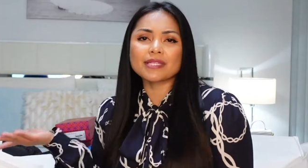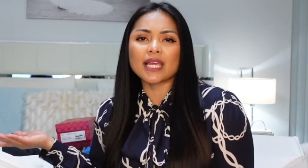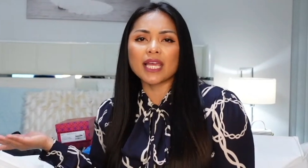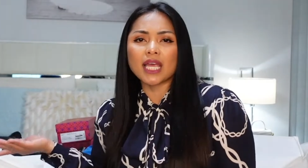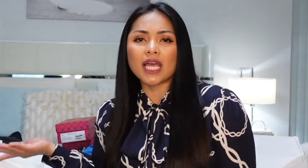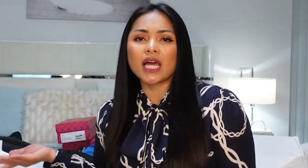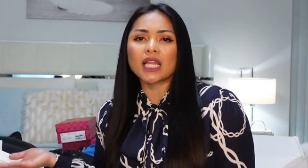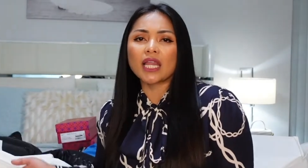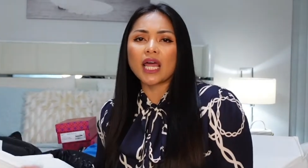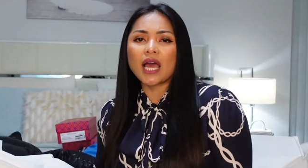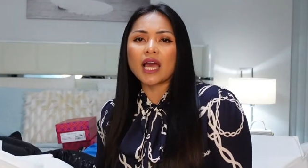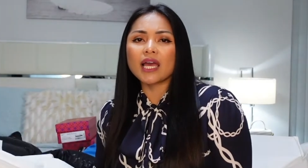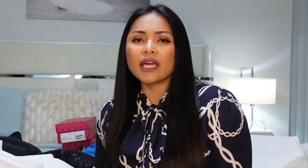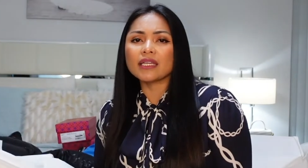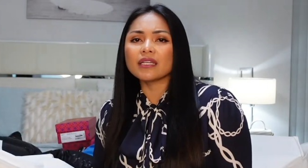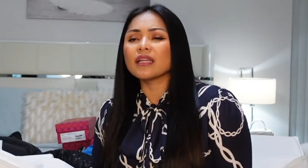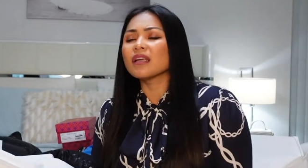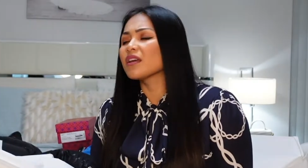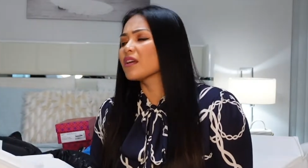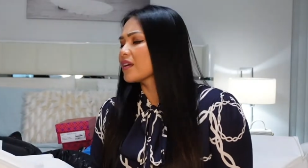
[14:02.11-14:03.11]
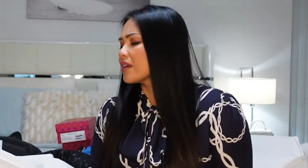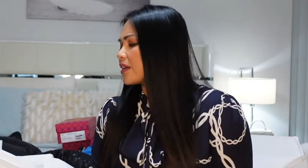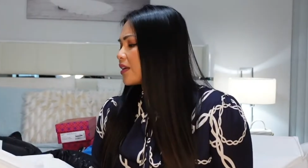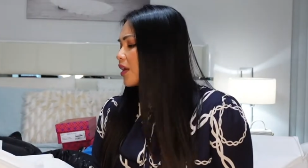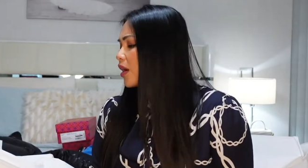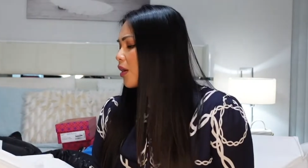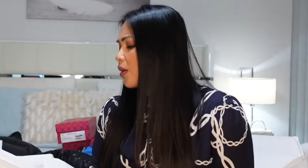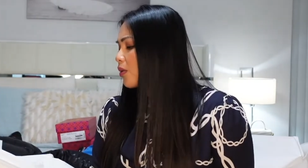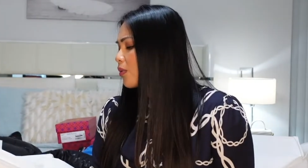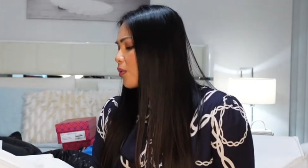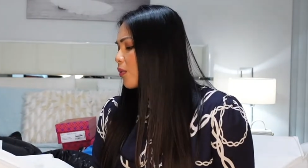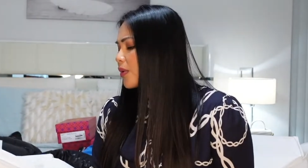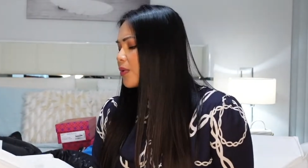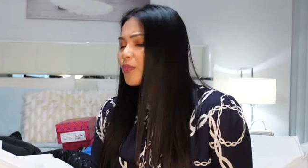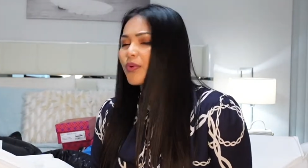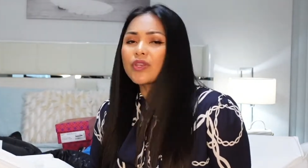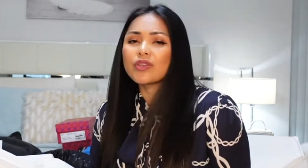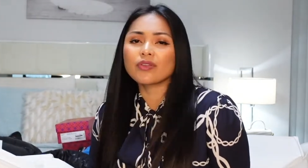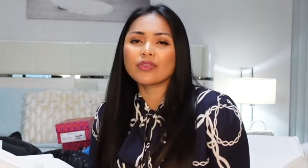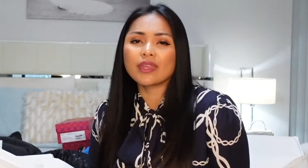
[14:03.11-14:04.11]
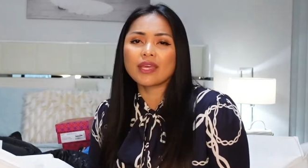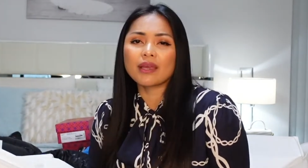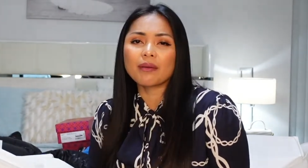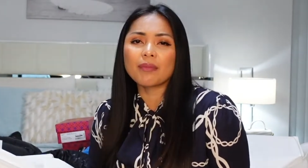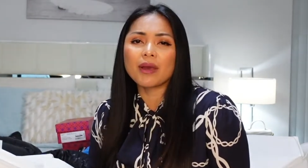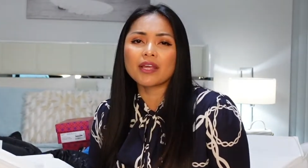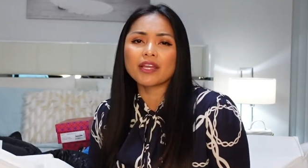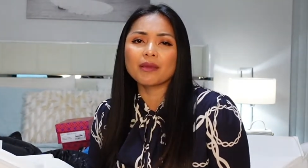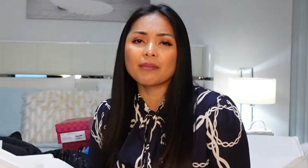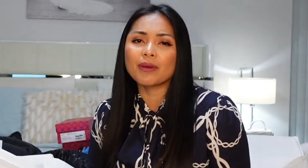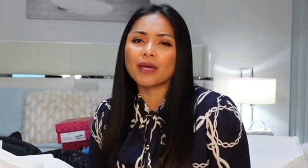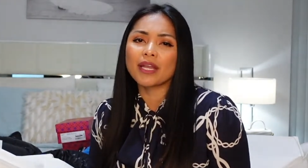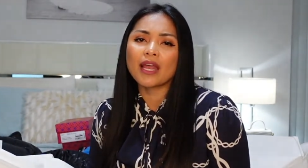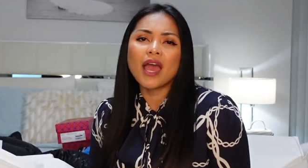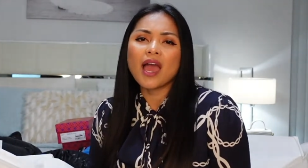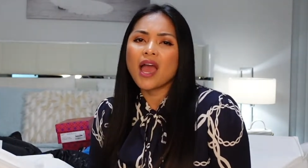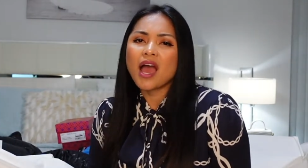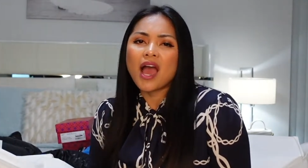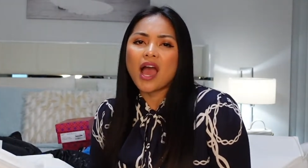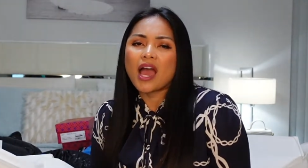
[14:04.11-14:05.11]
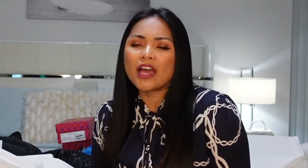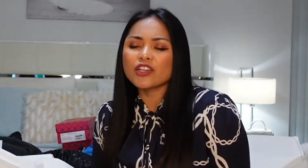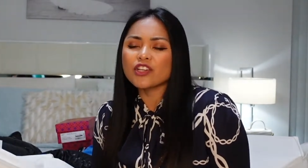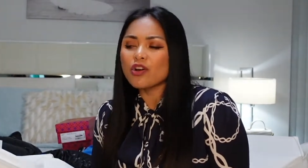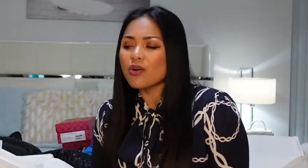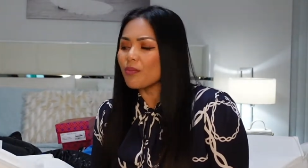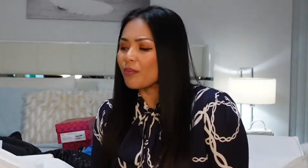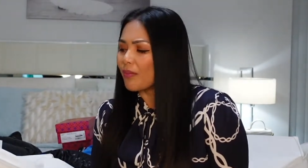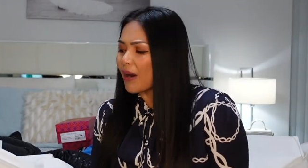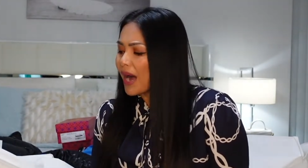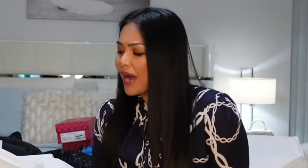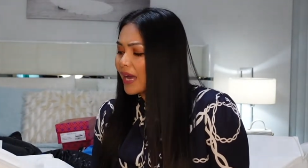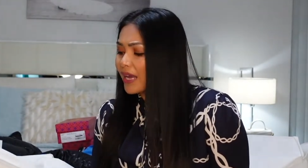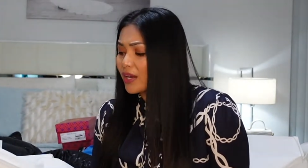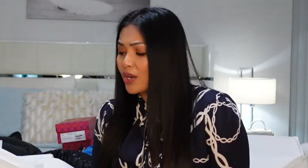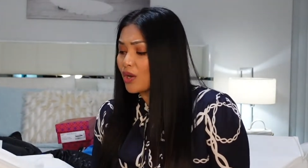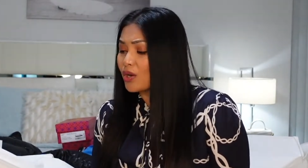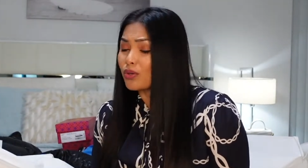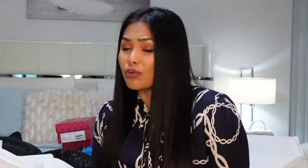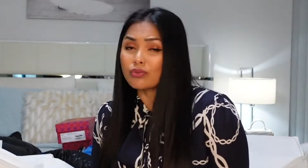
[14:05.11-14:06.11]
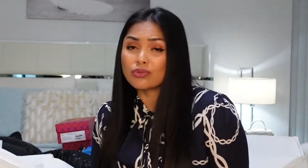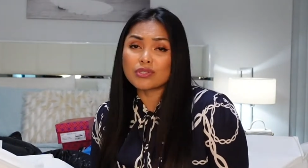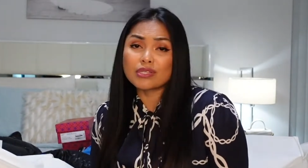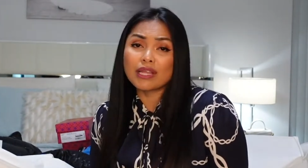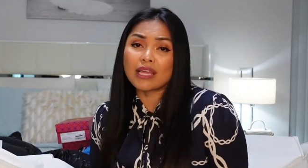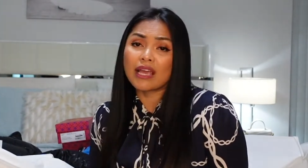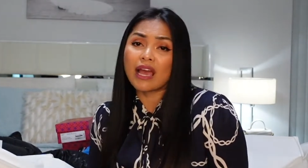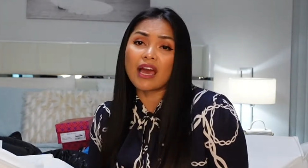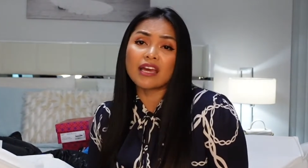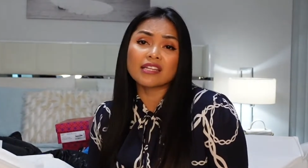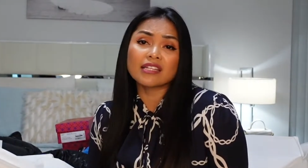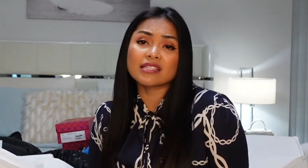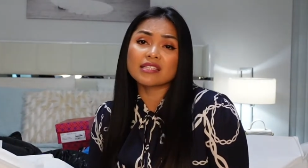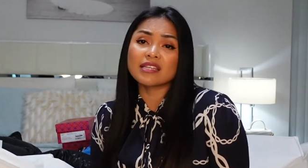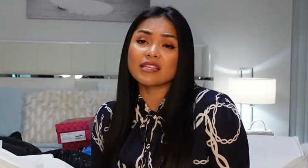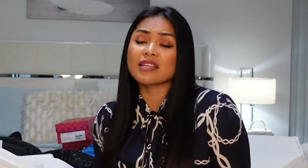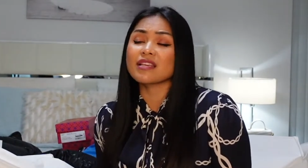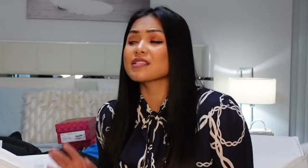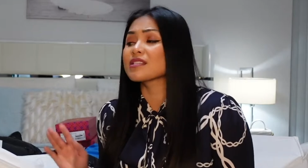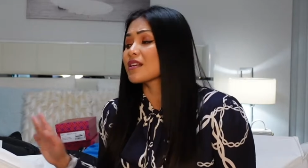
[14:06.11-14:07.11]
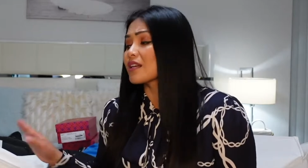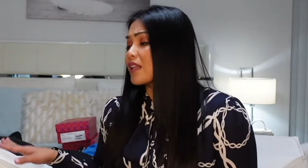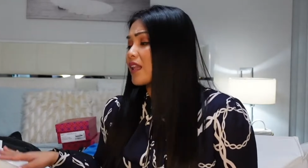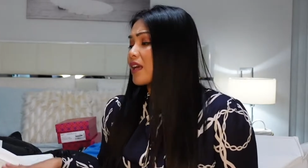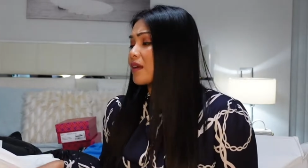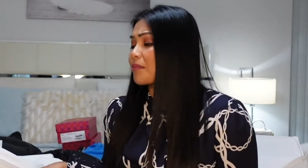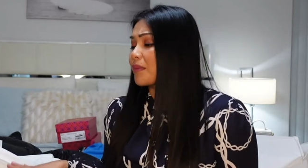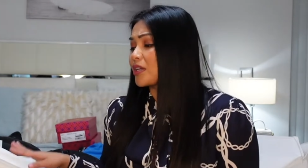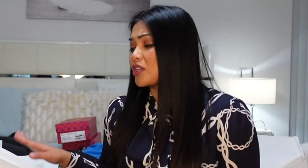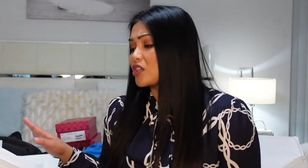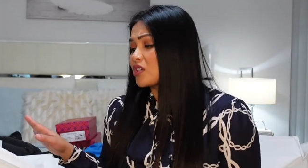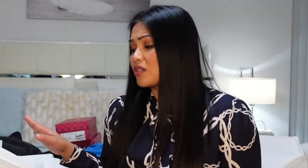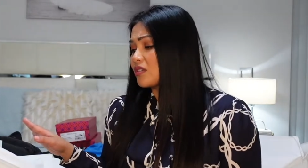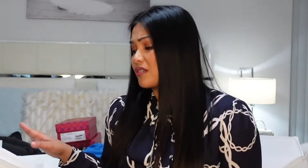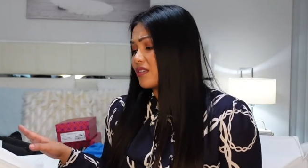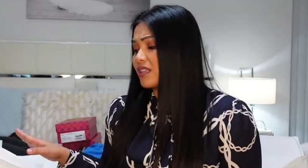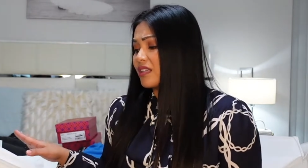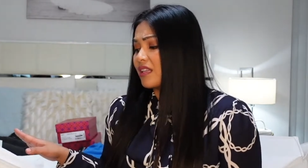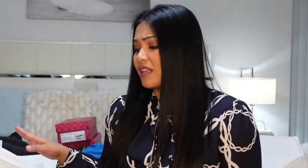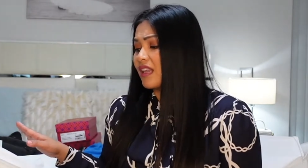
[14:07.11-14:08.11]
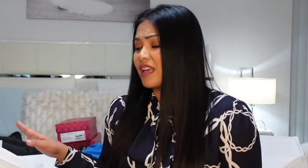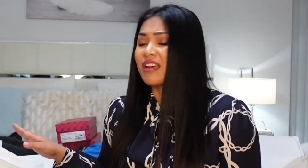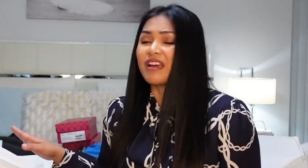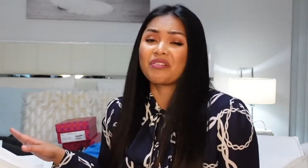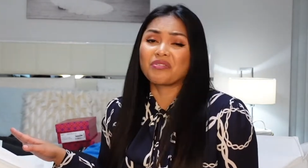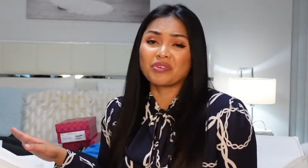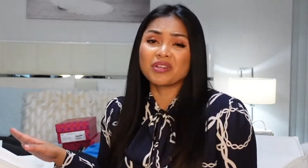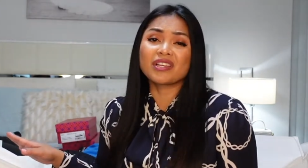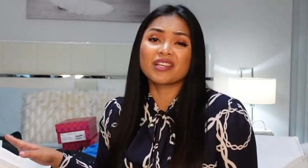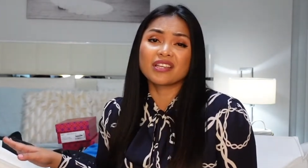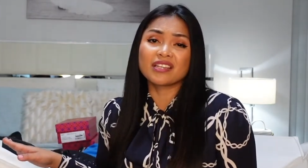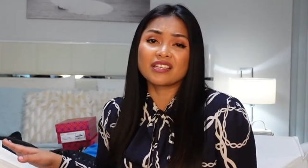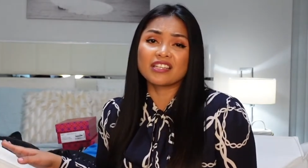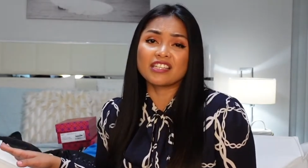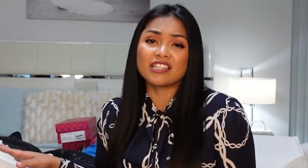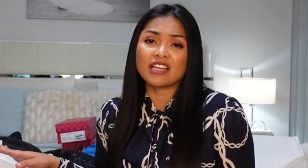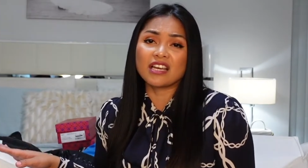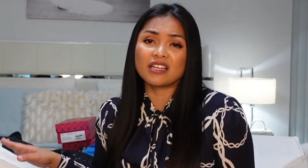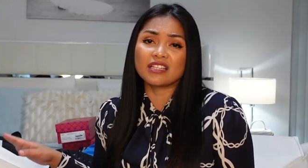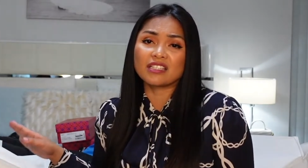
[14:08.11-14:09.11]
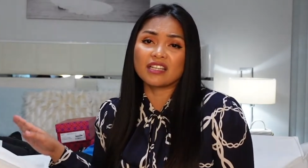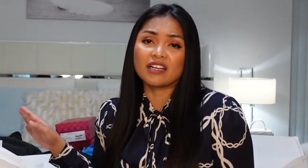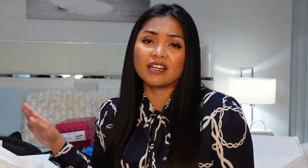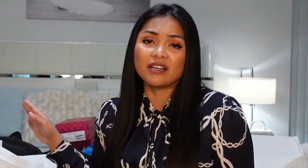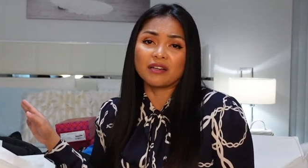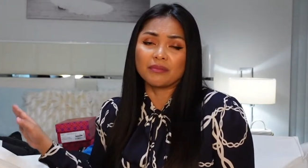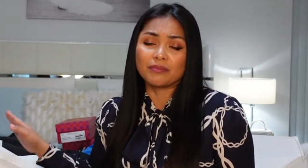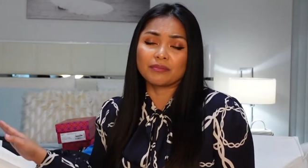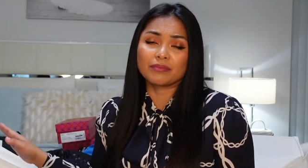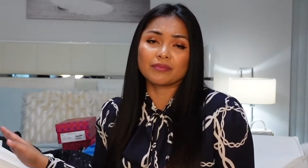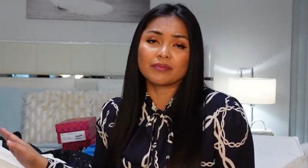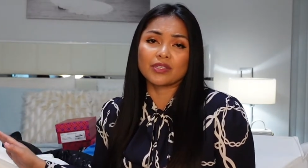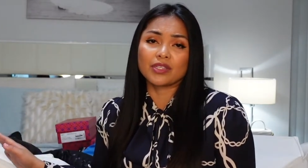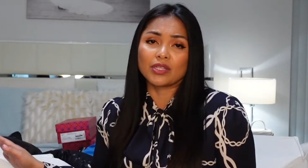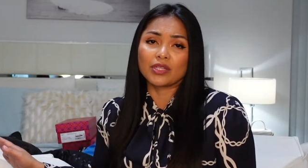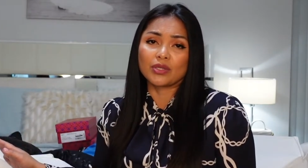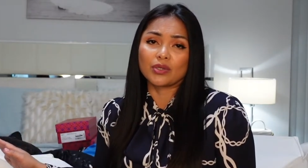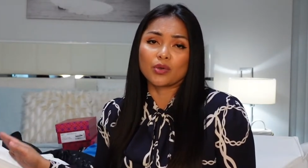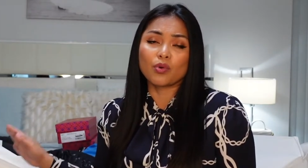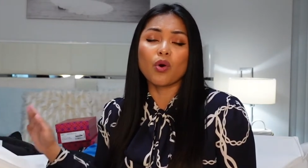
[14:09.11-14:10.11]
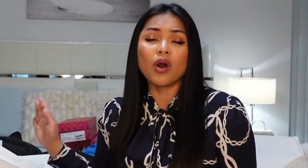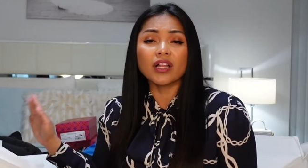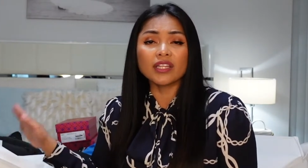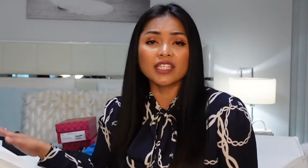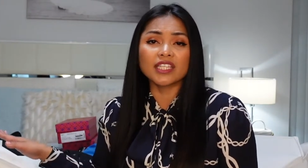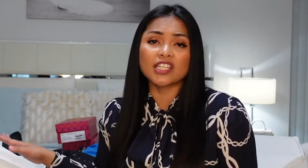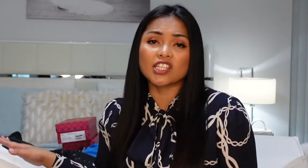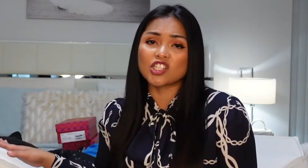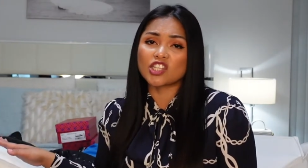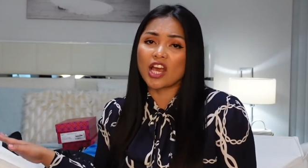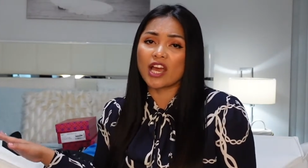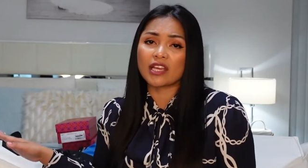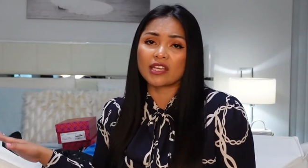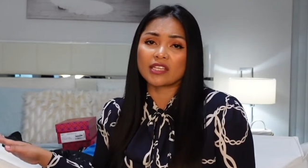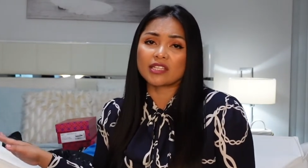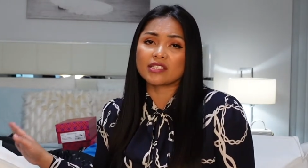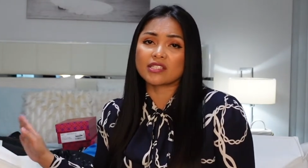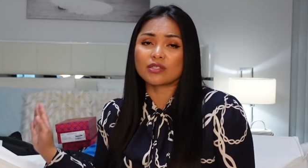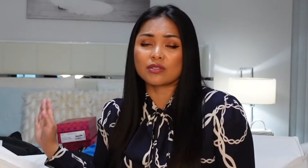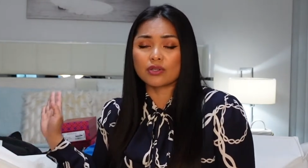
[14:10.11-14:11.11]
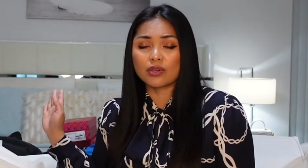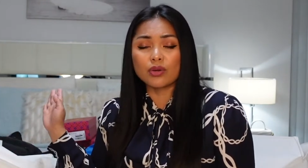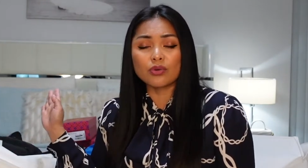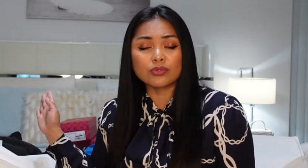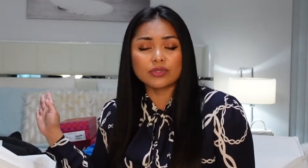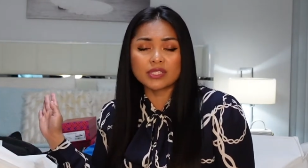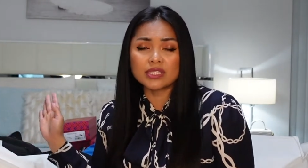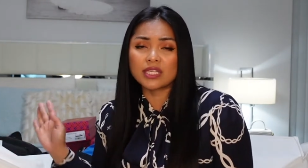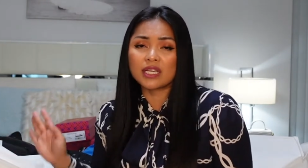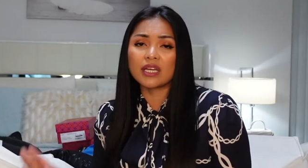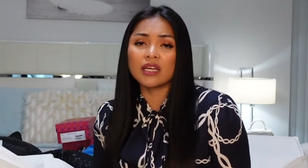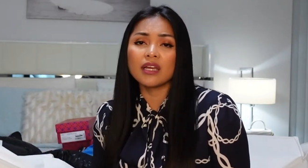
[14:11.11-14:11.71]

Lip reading: like a lot, you know, when you think about it, but I don't buy coats. Like, honestly, these are like my, like a really good, you know, quality jackets or coat